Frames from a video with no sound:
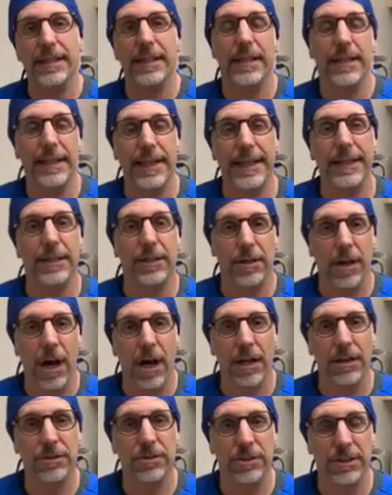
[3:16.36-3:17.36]
it later
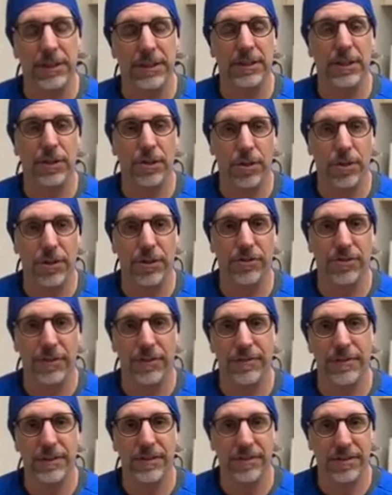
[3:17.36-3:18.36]
on during the course
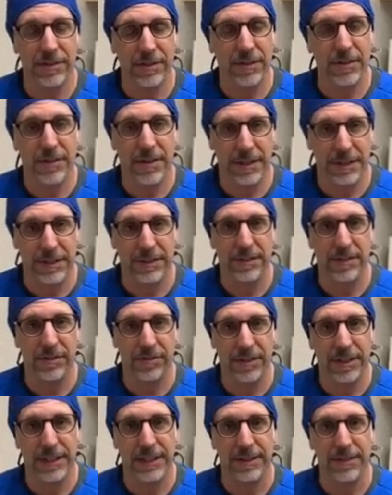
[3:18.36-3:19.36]
of their
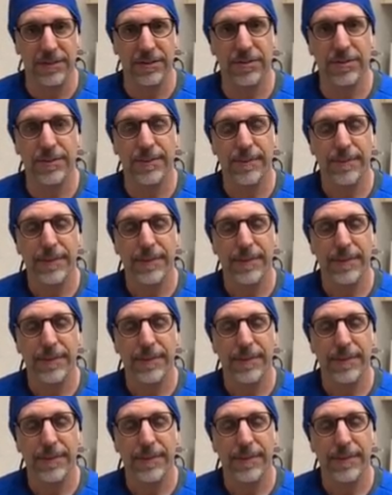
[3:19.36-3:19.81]
disease.